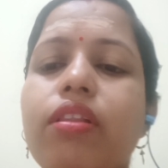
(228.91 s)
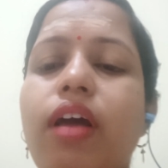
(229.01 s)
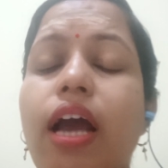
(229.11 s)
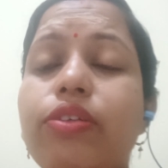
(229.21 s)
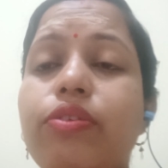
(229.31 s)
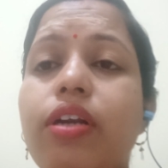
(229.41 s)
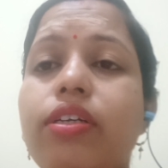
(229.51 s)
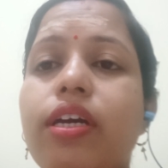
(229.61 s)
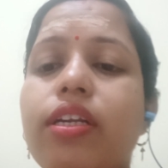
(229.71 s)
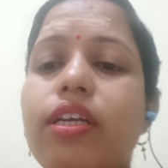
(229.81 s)
The actual
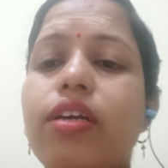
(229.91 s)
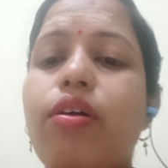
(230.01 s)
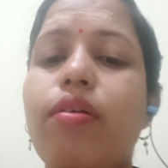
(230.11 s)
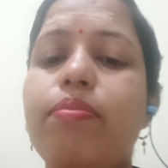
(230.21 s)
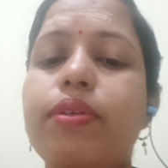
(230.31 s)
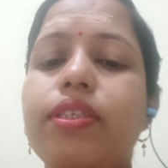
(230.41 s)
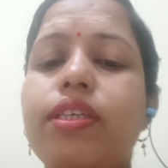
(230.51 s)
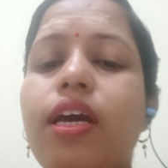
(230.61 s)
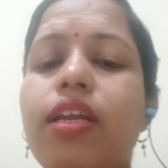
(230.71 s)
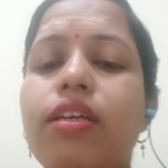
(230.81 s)
technique of
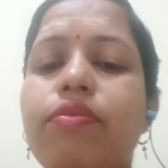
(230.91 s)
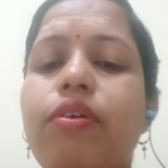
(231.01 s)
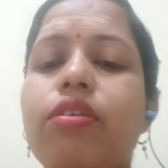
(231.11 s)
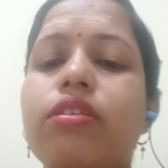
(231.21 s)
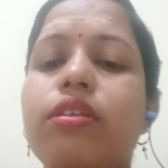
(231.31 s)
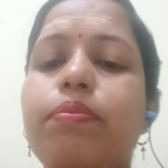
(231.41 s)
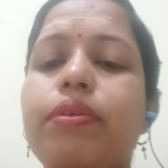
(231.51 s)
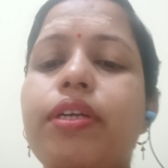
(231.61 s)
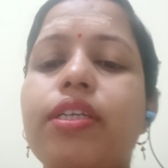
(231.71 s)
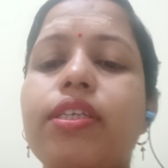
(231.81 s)
PCR involves
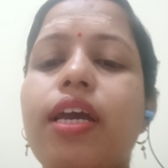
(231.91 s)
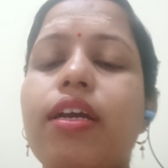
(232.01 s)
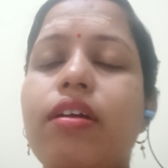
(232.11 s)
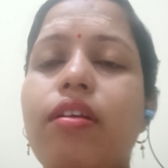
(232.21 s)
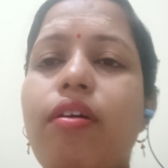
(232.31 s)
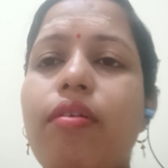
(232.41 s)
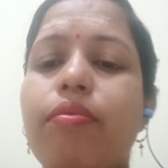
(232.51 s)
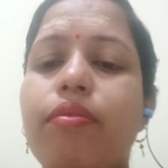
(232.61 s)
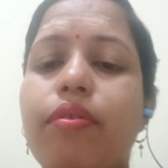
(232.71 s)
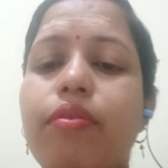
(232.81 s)
repeated cycle
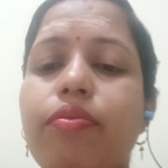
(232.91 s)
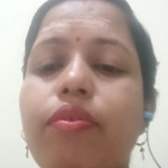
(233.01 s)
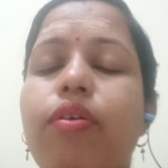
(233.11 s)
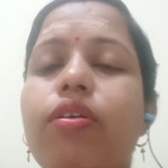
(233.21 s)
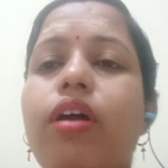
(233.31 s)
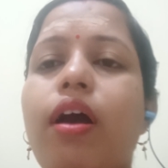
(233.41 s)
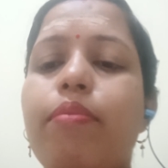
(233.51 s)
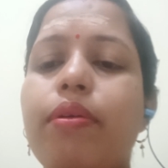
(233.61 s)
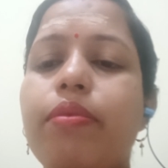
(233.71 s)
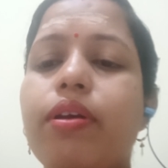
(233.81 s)
for
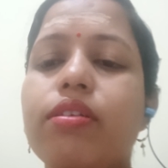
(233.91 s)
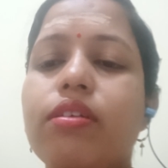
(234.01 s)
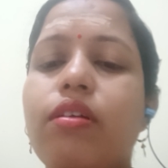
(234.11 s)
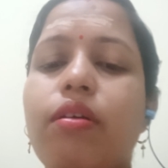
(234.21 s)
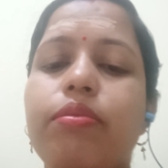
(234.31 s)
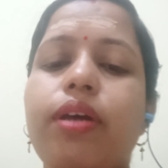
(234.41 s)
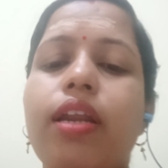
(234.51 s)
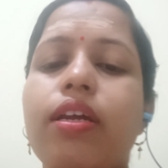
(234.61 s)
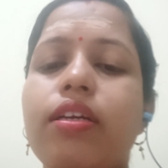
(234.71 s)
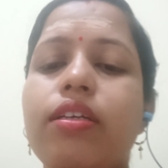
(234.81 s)
amplification of
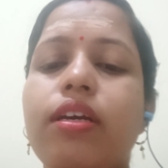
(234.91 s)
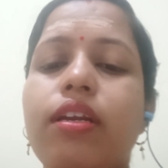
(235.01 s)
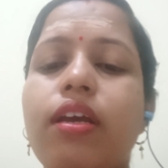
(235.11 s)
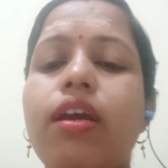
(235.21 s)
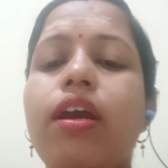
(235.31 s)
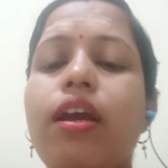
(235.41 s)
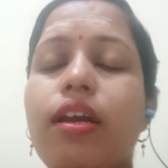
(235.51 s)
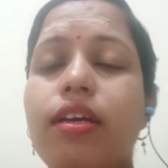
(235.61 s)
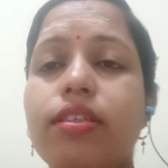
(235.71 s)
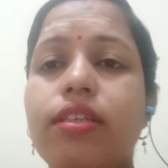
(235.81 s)
target DNA.
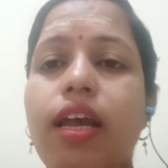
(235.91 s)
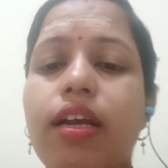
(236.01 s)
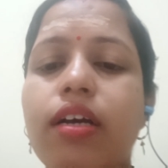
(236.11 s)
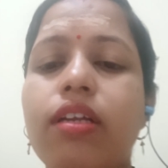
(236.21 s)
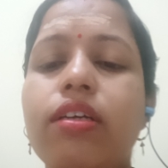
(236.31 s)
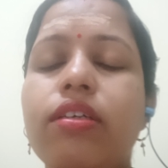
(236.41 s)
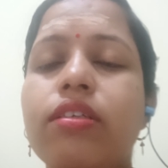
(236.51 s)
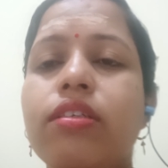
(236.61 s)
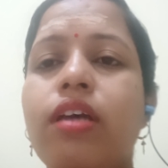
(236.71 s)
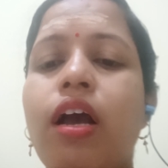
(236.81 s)
Each cycle
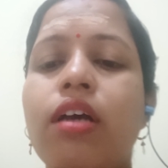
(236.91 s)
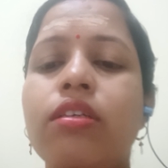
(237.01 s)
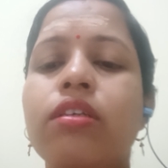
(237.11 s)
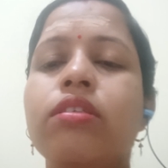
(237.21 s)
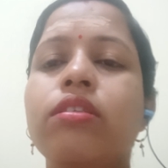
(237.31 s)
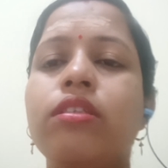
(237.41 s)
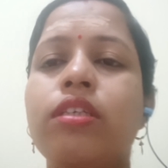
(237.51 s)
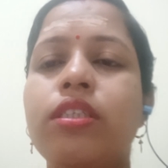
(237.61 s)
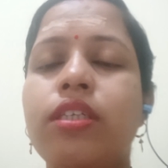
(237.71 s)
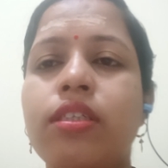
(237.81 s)
has
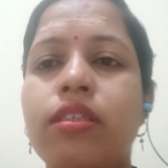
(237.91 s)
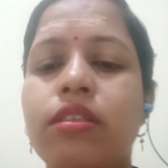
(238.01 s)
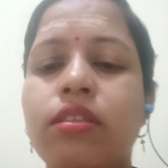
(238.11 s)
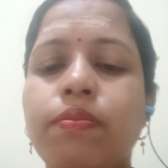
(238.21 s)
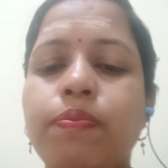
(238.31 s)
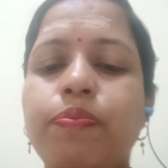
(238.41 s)
3 stages.